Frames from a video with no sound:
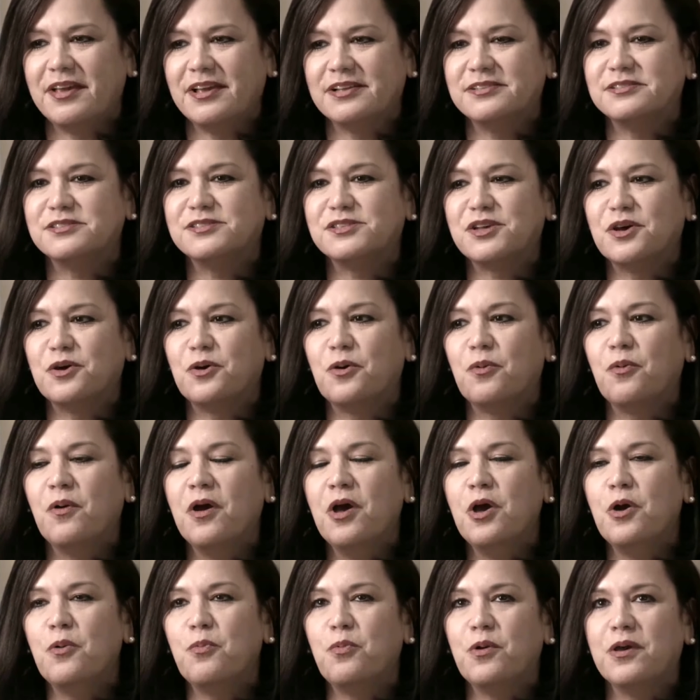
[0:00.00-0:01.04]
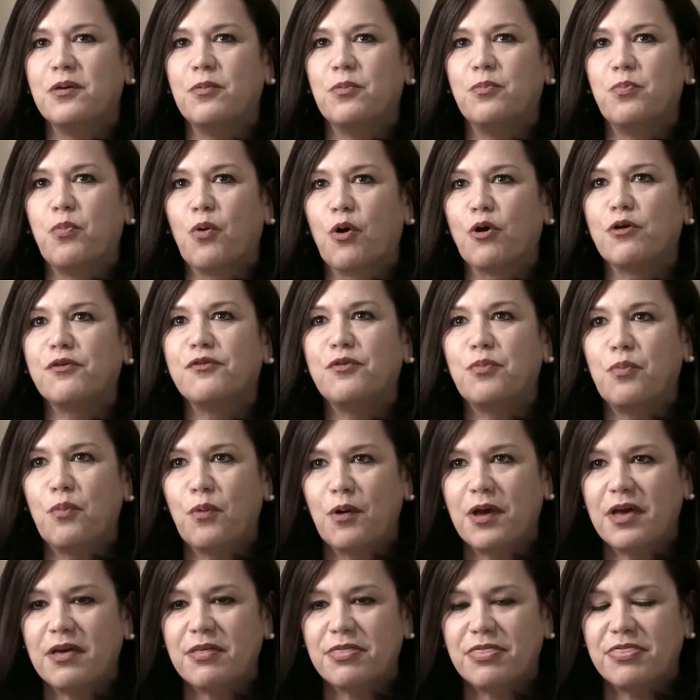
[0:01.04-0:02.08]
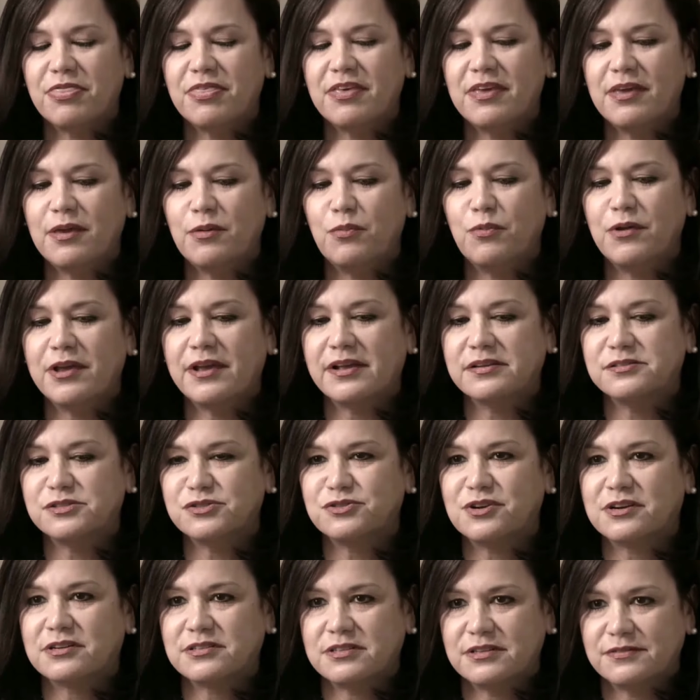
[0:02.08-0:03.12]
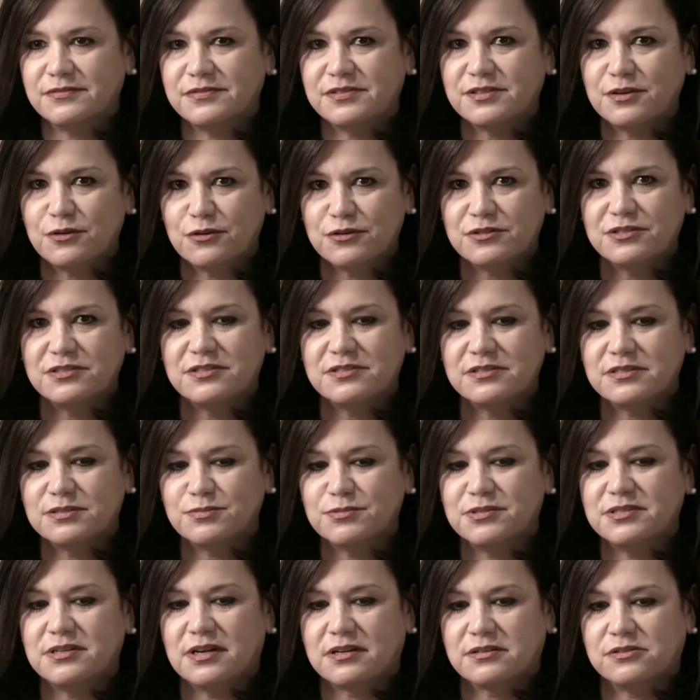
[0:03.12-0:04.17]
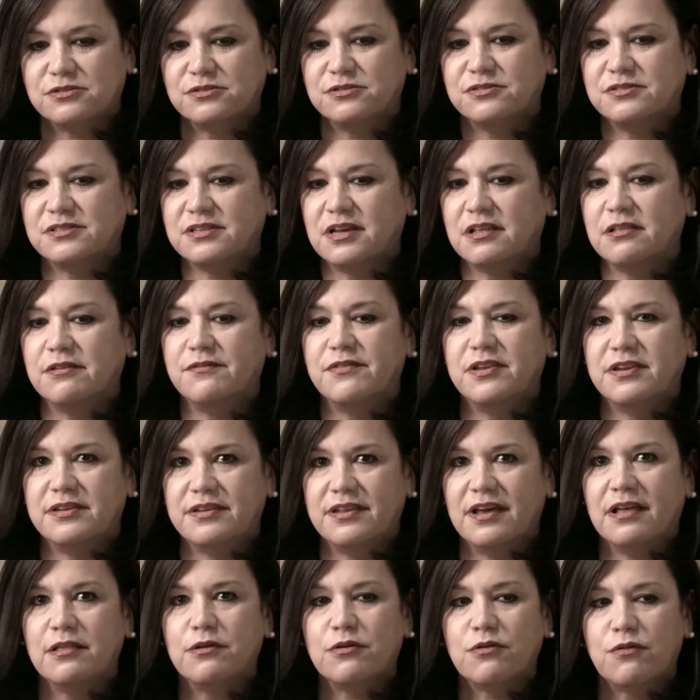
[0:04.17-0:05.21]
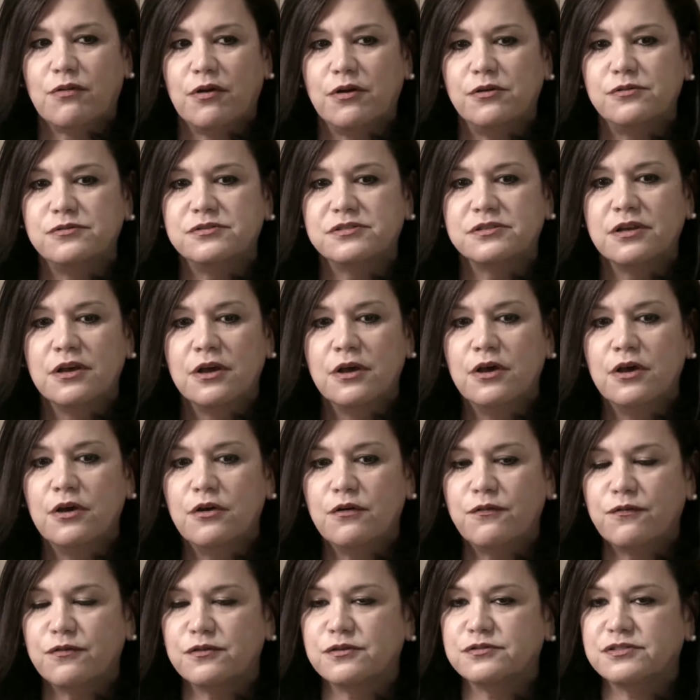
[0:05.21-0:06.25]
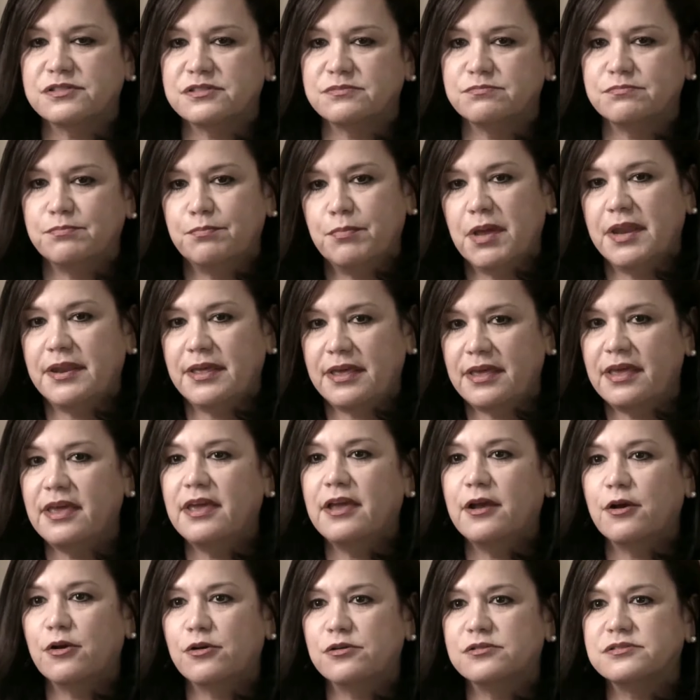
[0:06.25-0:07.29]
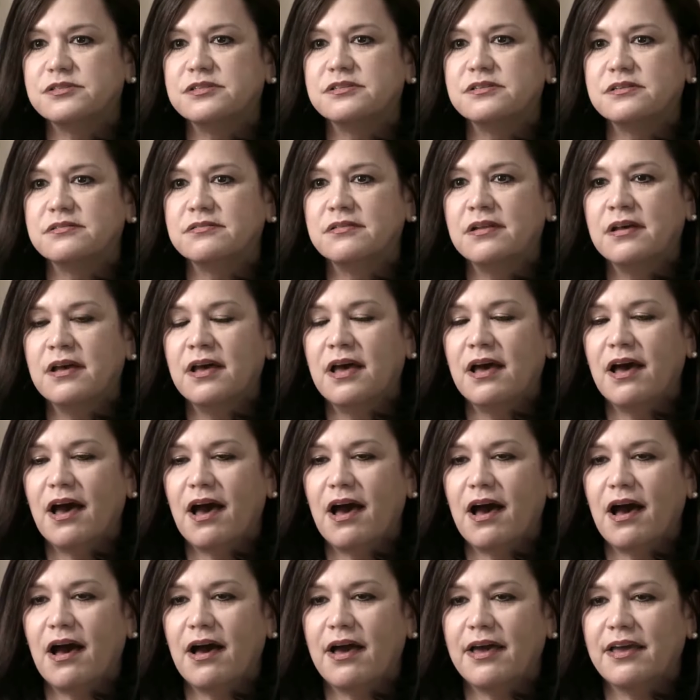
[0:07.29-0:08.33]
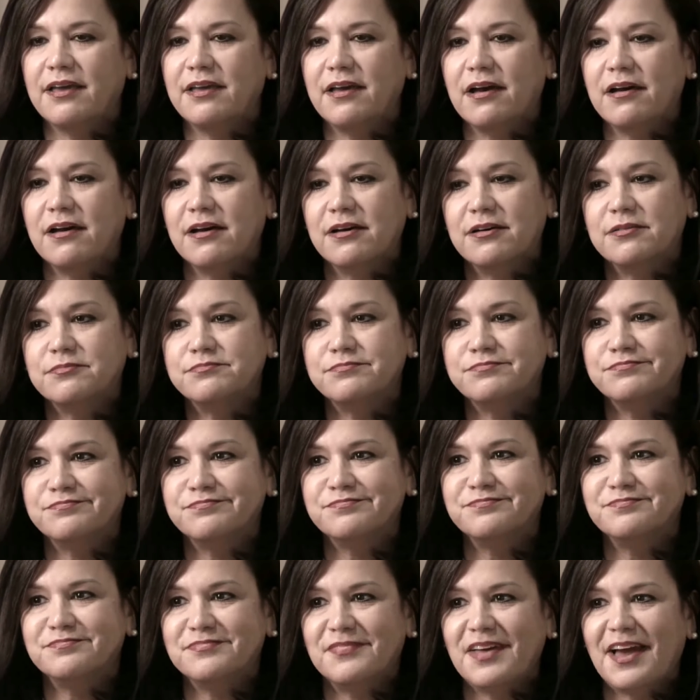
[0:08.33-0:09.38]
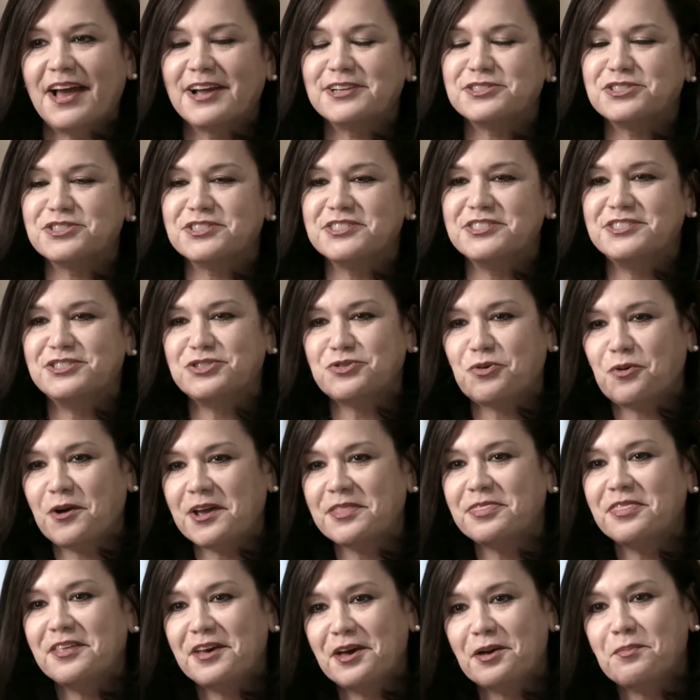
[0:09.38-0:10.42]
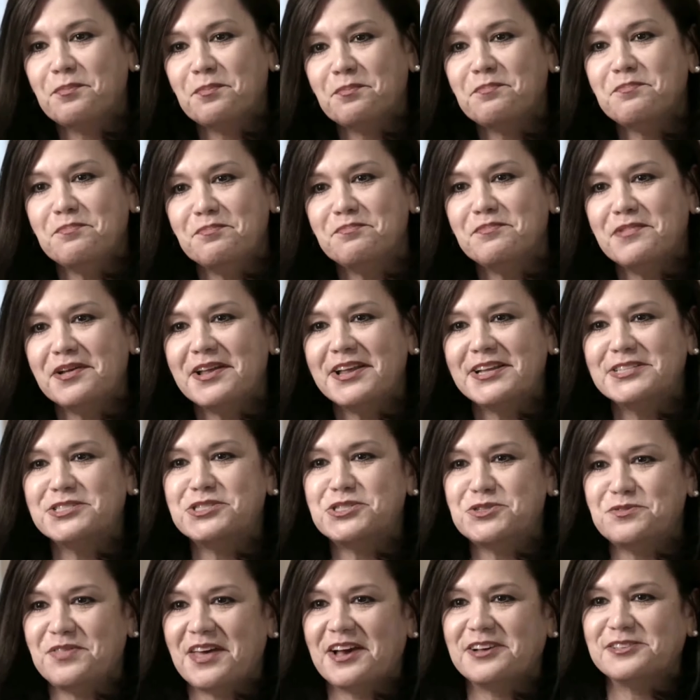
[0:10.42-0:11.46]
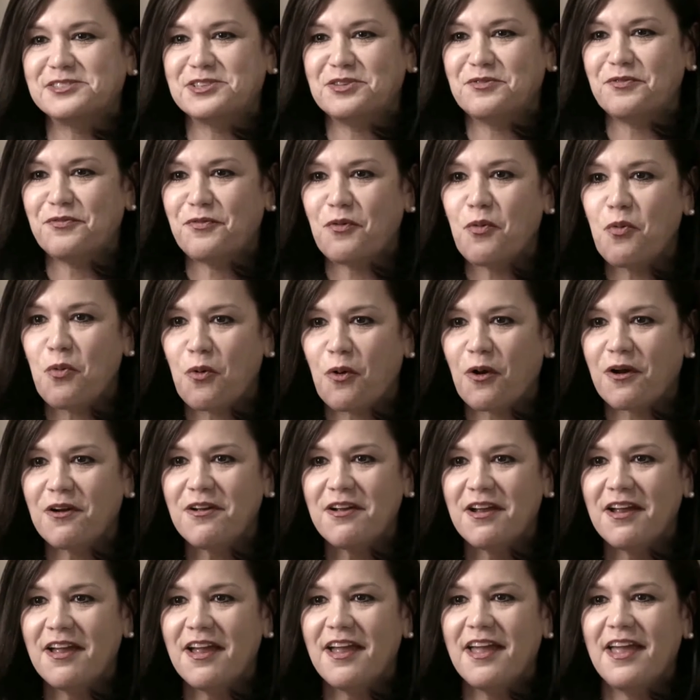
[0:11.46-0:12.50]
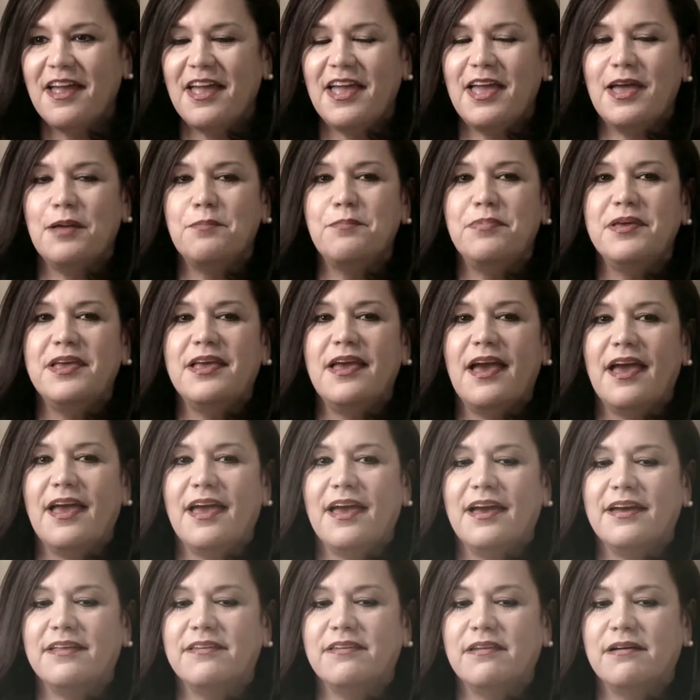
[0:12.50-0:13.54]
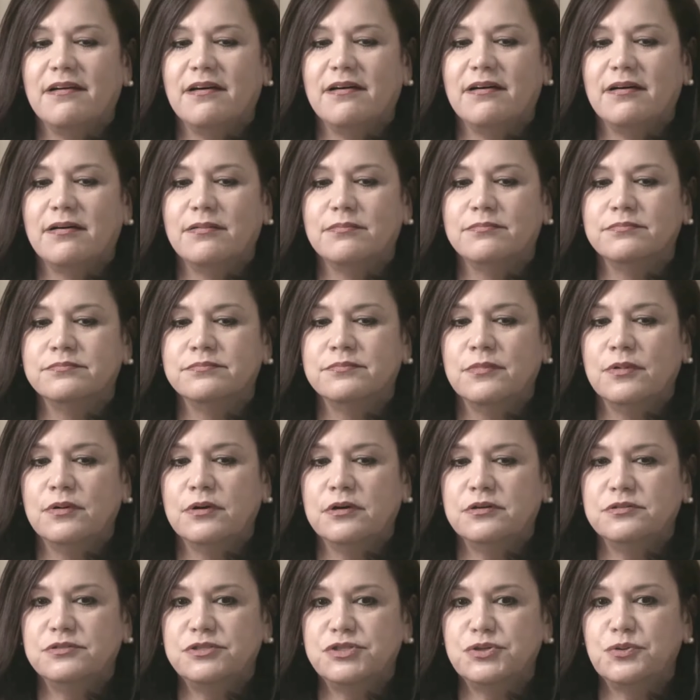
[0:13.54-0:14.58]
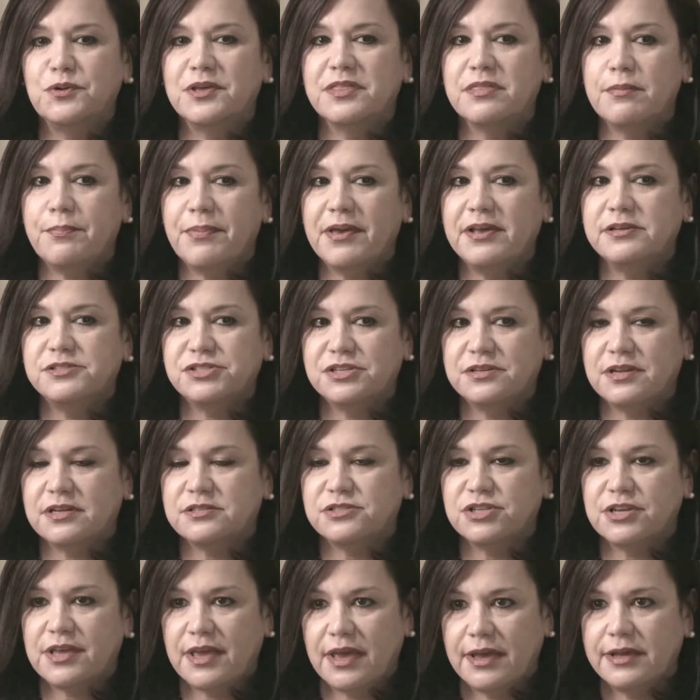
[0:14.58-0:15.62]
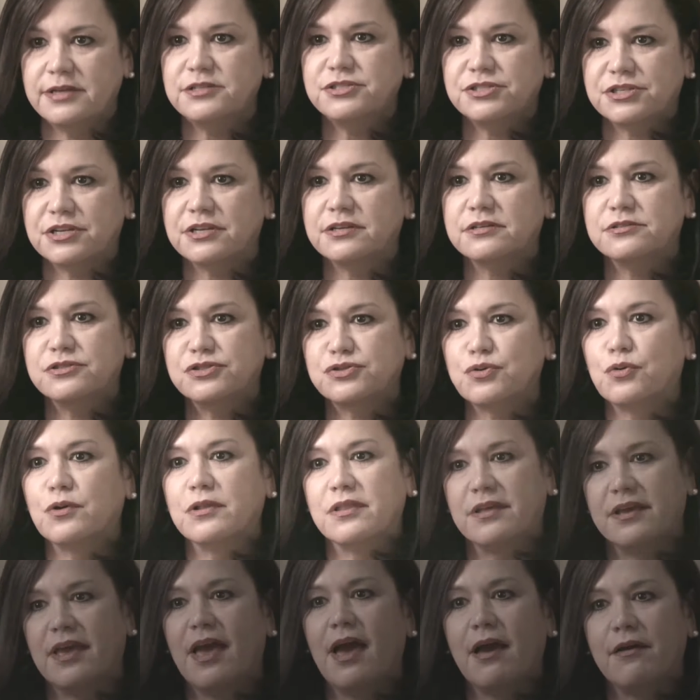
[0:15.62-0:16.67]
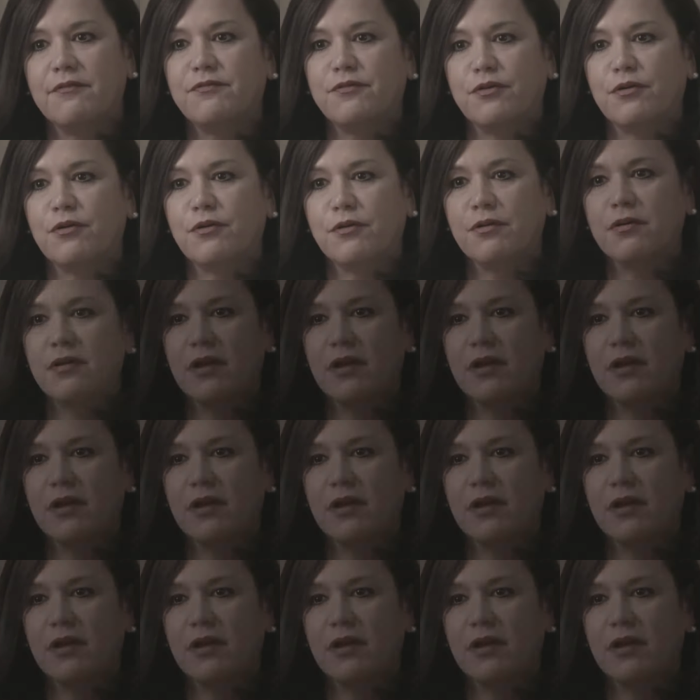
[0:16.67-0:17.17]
And so we have worked with the reconstructive surgeons, with Dr. Sullivan and Delacroix, for many years, and I actually joined them in 2004 and began doing the patient education shortly after.